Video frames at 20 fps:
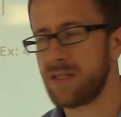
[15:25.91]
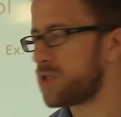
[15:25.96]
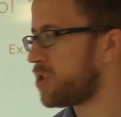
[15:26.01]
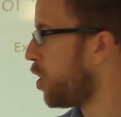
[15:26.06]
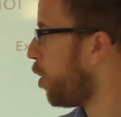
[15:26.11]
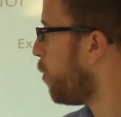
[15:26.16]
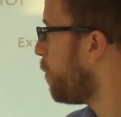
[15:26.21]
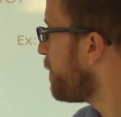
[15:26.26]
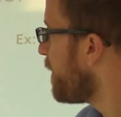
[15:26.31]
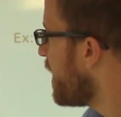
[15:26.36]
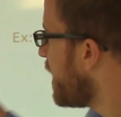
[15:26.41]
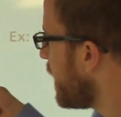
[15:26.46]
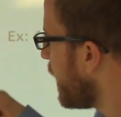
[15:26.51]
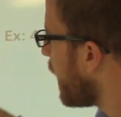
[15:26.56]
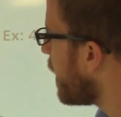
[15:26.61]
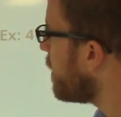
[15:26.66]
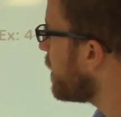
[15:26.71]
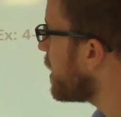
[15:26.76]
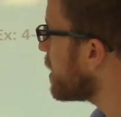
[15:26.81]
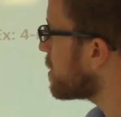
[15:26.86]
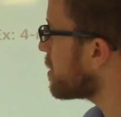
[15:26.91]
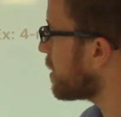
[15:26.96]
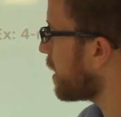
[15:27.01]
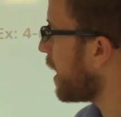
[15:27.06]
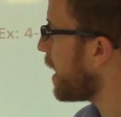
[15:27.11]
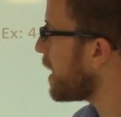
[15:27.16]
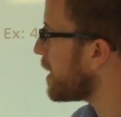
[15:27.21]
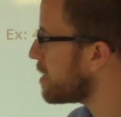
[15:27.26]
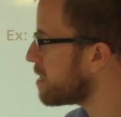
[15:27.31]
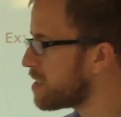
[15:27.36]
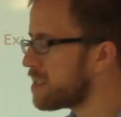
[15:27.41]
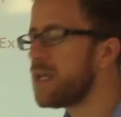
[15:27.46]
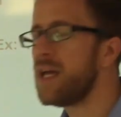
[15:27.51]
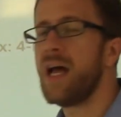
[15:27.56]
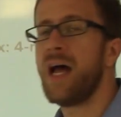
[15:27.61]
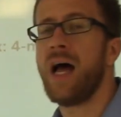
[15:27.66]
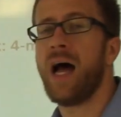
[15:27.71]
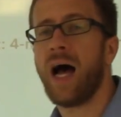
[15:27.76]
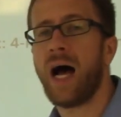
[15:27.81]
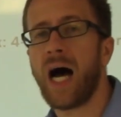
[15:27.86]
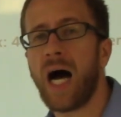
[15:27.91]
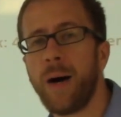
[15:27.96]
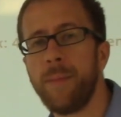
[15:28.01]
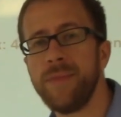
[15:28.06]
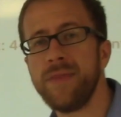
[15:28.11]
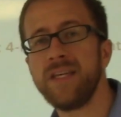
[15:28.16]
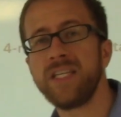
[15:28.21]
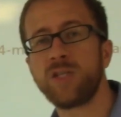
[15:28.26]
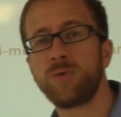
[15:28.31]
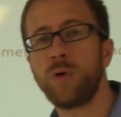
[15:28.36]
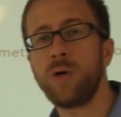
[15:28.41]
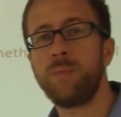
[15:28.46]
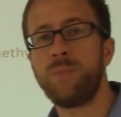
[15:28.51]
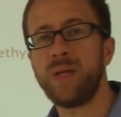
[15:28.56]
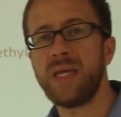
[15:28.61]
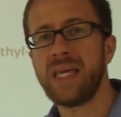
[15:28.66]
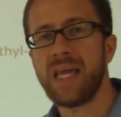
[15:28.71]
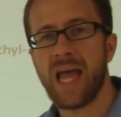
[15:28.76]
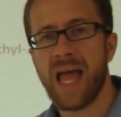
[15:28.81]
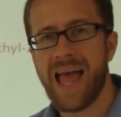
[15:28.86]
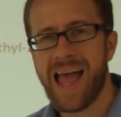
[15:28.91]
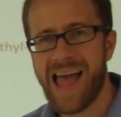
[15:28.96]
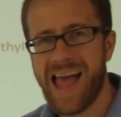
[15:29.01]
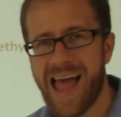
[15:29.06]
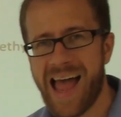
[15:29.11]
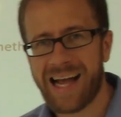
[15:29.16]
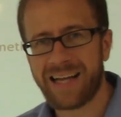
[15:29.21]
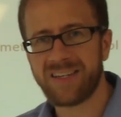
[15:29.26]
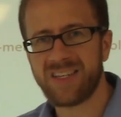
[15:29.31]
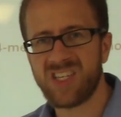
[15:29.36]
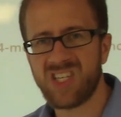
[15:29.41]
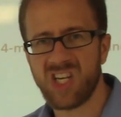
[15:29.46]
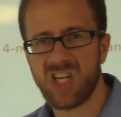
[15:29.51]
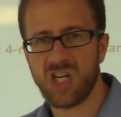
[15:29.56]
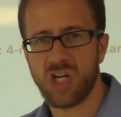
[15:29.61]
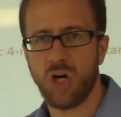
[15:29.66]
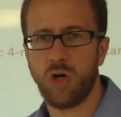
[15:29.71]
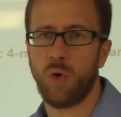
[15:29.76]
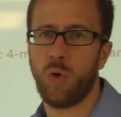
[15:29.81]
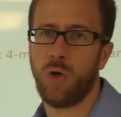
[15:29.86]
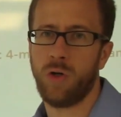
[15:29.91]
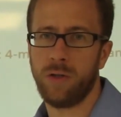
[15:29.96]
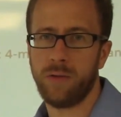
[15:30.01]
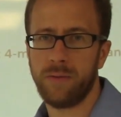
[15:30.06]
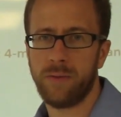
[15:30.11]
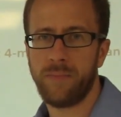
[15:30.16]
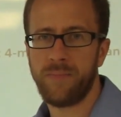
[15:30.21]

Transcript: So in this case, this would be hexanol.